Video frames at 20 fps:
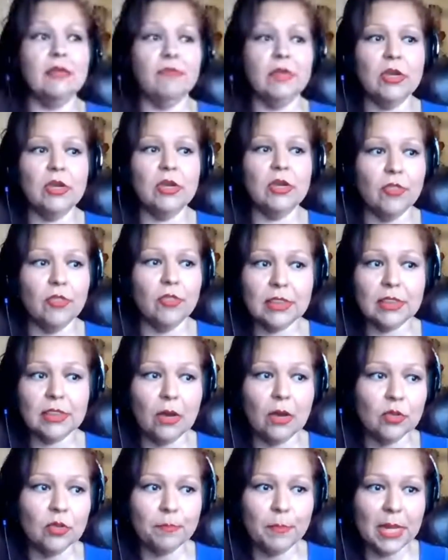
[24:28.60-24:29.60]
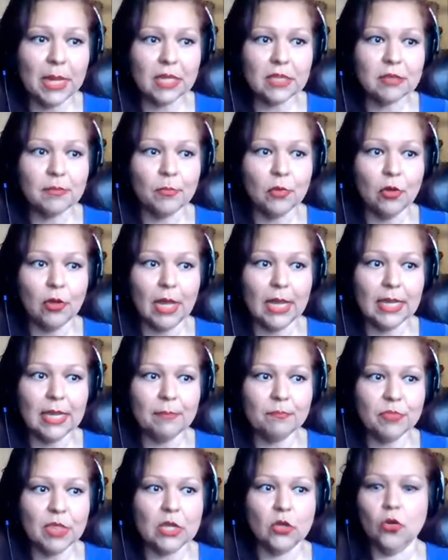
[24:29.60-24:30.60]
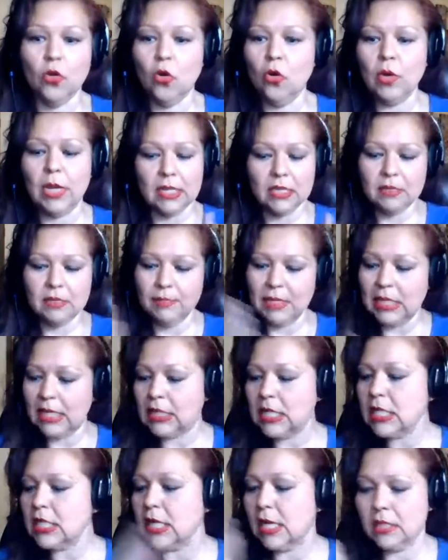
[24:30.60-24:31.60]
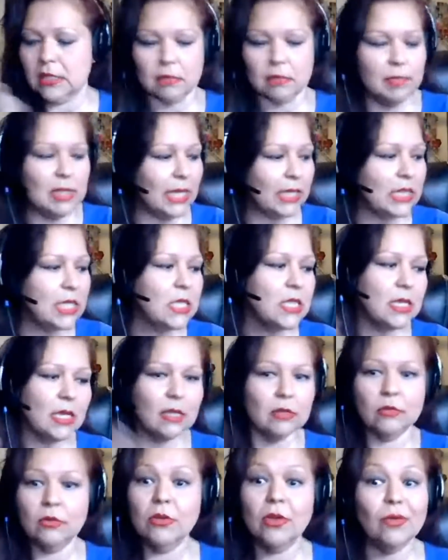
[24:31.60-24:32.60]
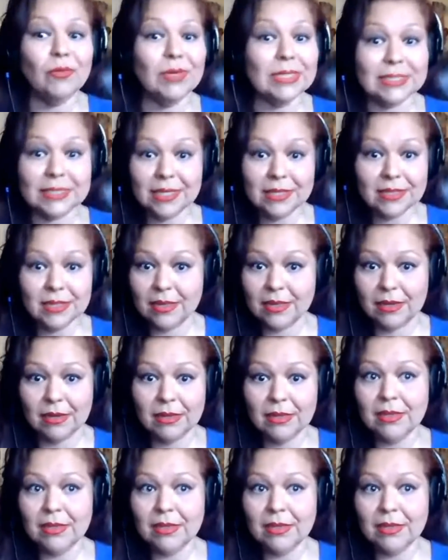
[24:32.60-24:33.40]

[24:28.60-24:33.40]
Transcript: even know that was possible. I kept thinking, no, it has to be like this. It has to be like this. No, it doesn't.